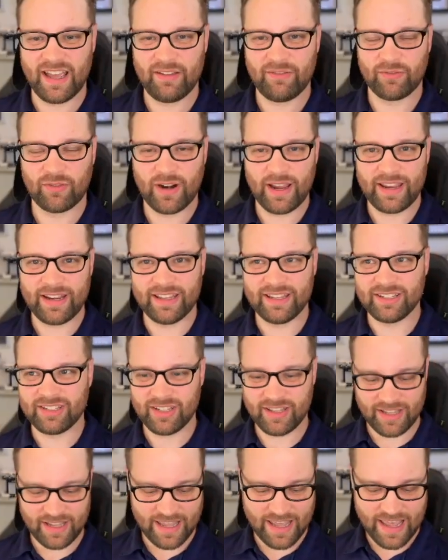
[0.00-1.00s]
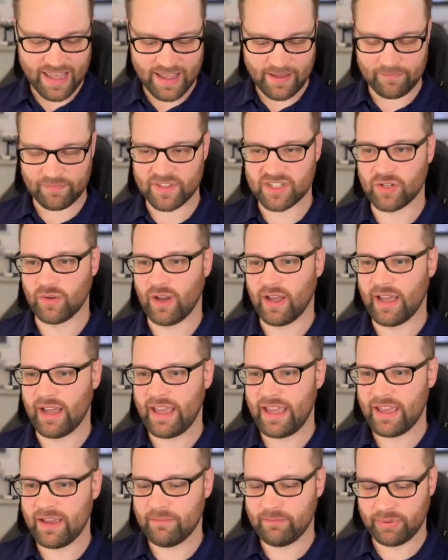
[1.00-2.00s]
right into the game. So I
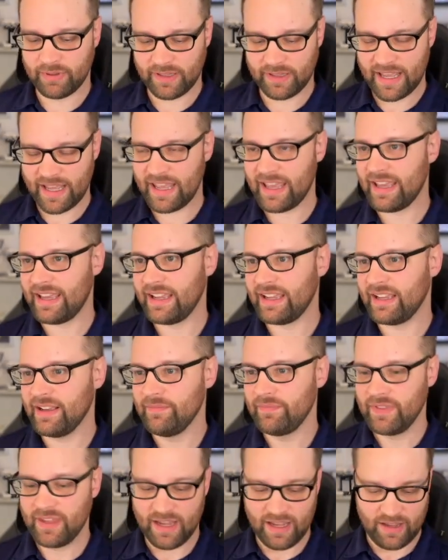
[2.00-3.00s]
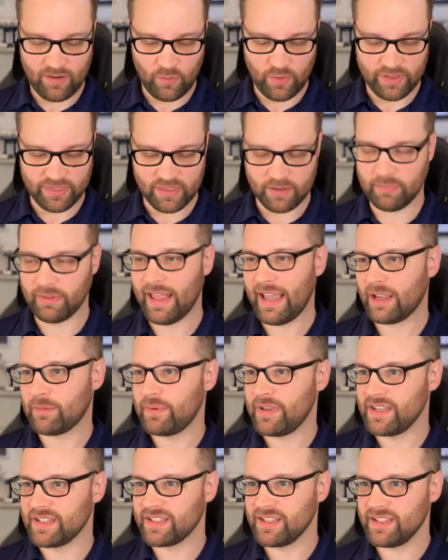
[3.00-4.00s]
am playing with the black
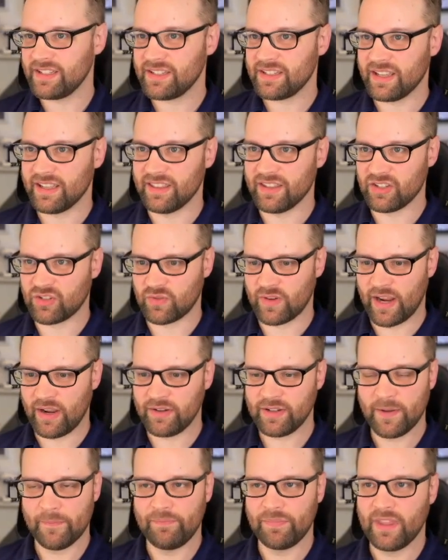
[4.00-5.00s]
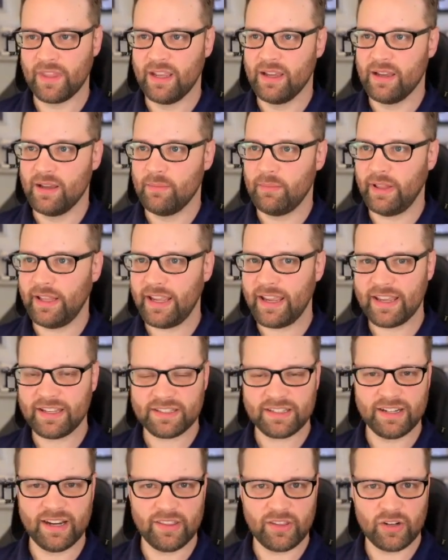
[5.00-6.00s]
pieces in this round, playing against
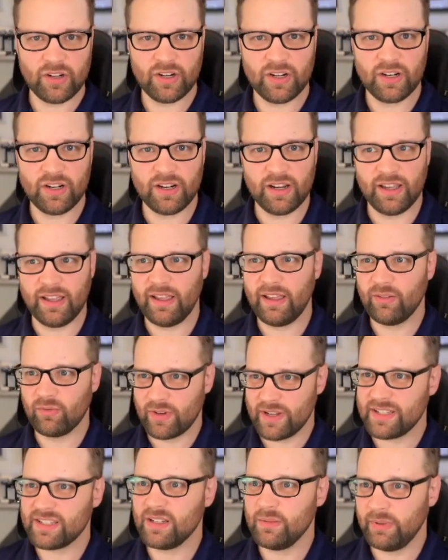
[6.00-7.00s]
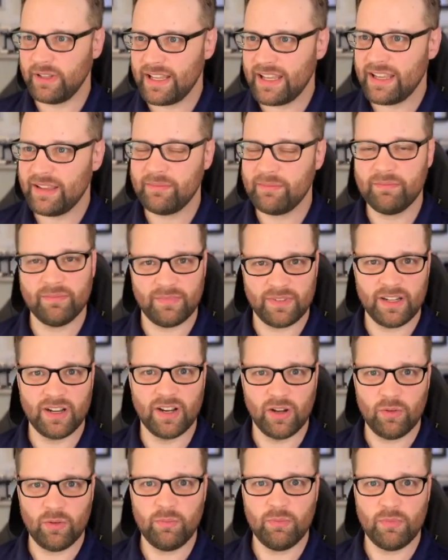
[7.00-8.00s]
another reasonably,
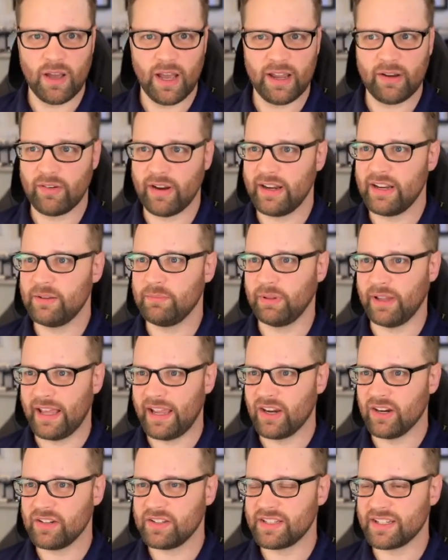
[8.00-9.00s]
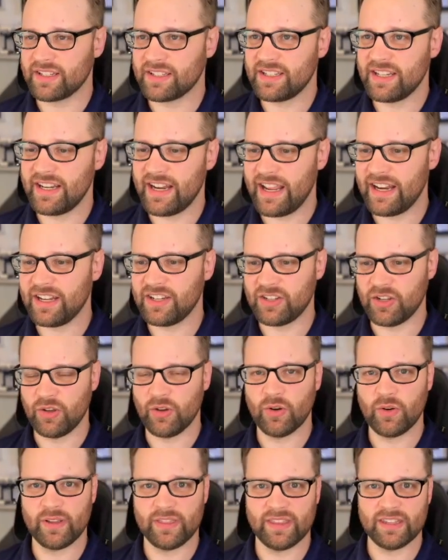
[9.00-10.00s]
high-rated player,
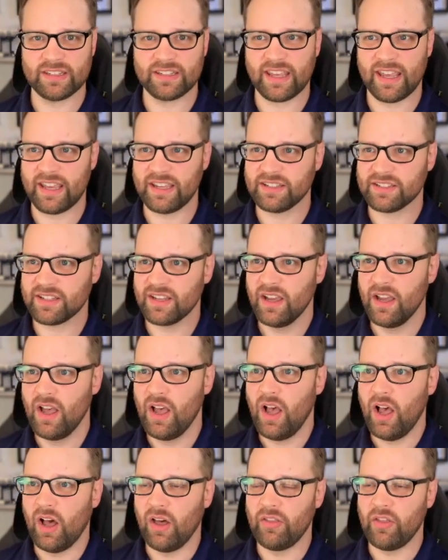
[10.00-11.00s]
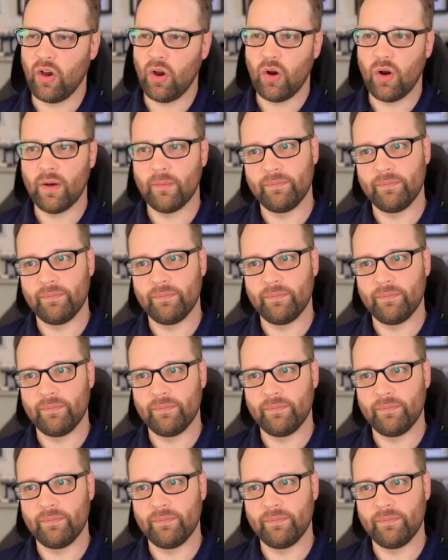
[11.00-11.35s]
1682 in this case, although